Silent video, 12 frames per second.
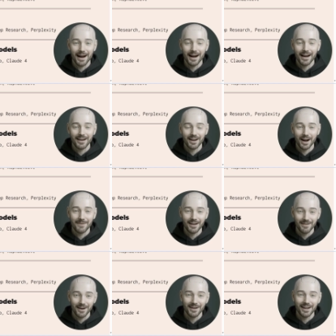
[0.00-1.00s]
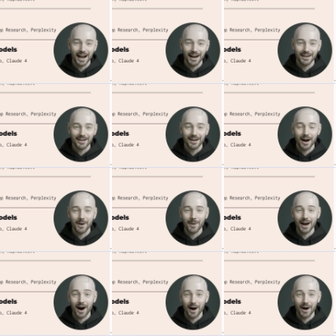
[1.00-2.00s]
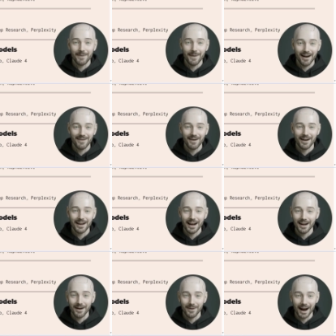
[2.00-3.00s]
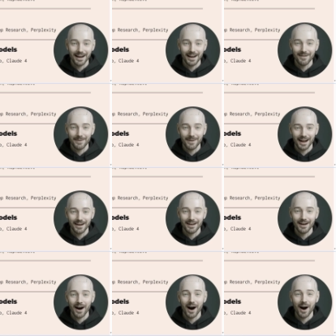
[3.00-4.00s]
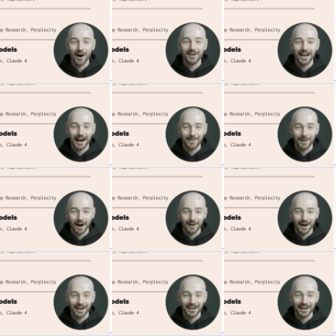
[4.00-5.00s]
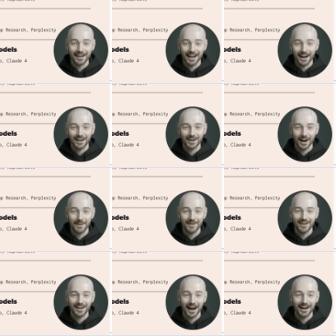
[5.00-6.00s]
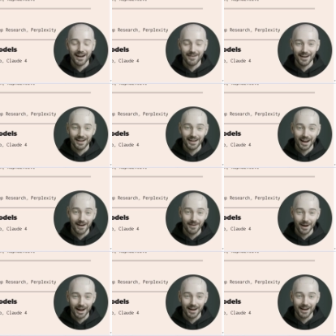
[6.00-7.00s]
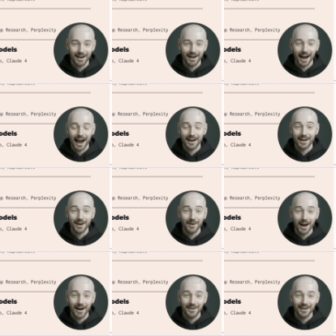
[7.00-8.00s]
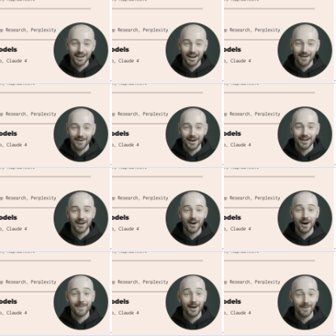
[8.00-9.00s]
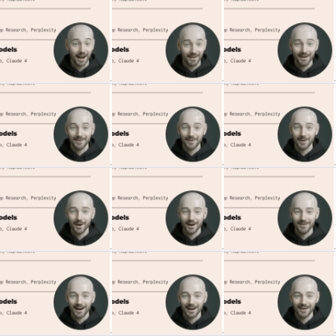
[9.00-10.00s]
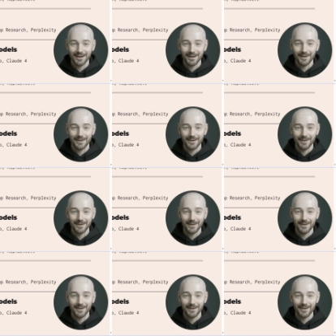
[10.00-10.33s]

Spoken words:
In terms of use cases, we all benefit indirectly from these. All tech progress is downstream of scientific discovery, and new health discoveries could be relevant for all of us.